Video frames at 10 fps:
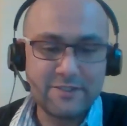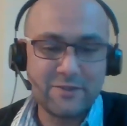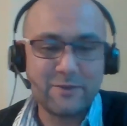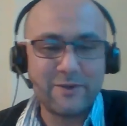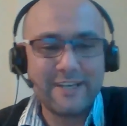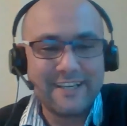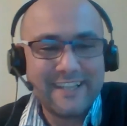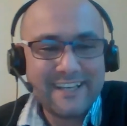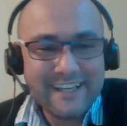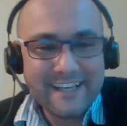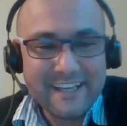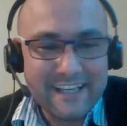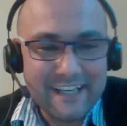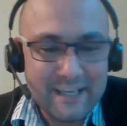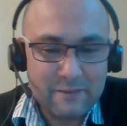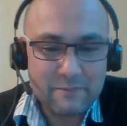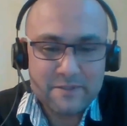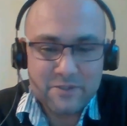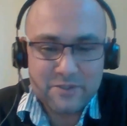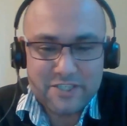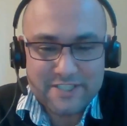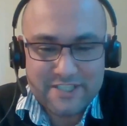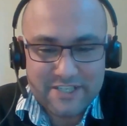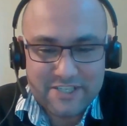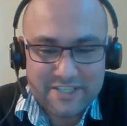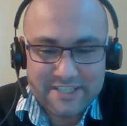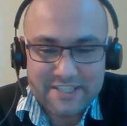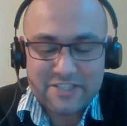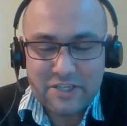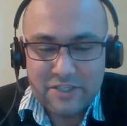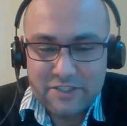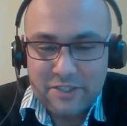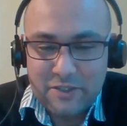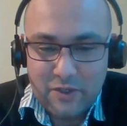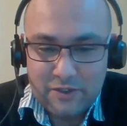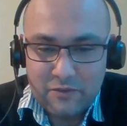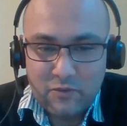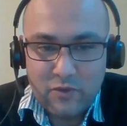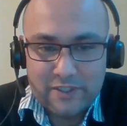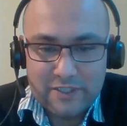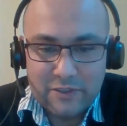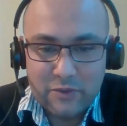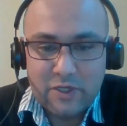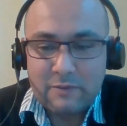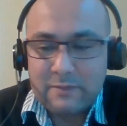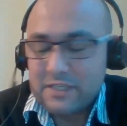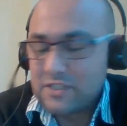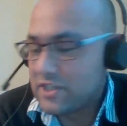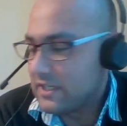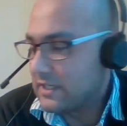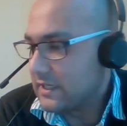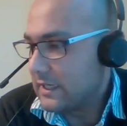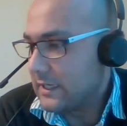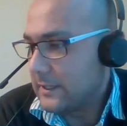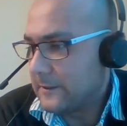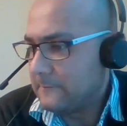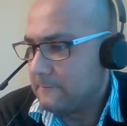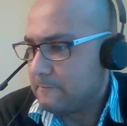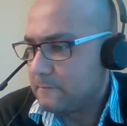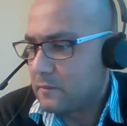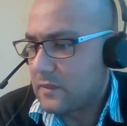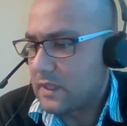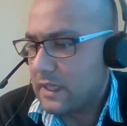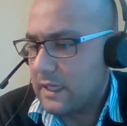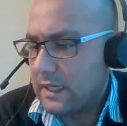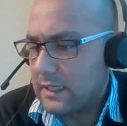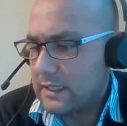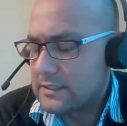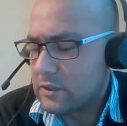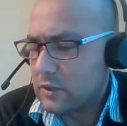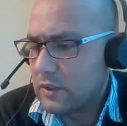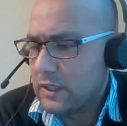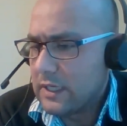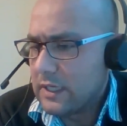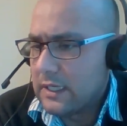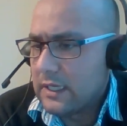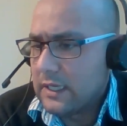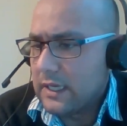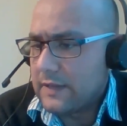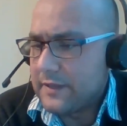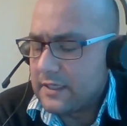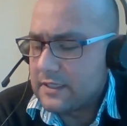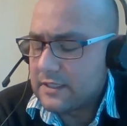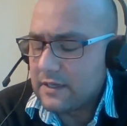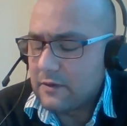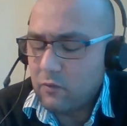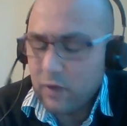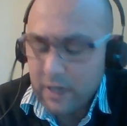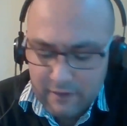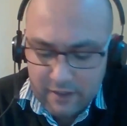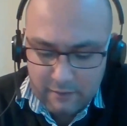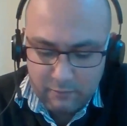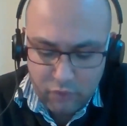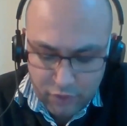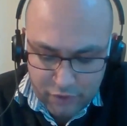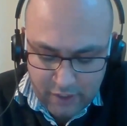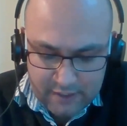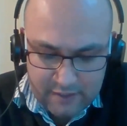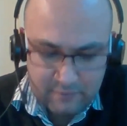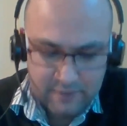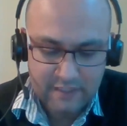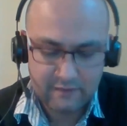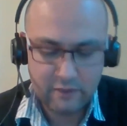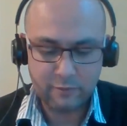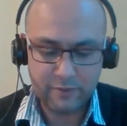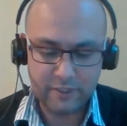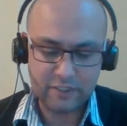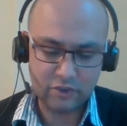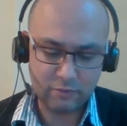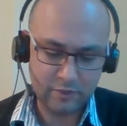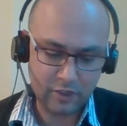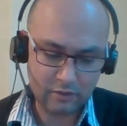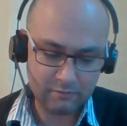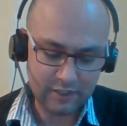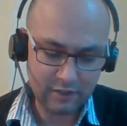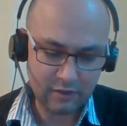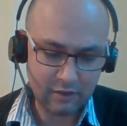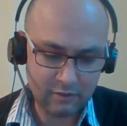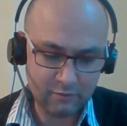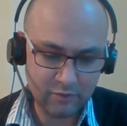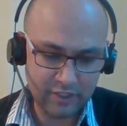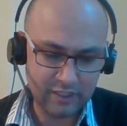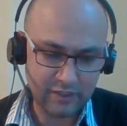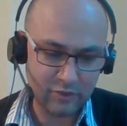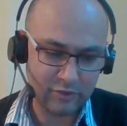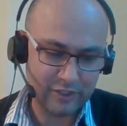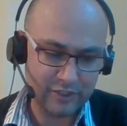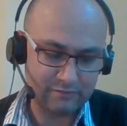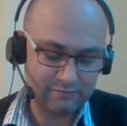So, so just continue on what Luka mentioned. So, I think whatever products we're developing should be in harmony or in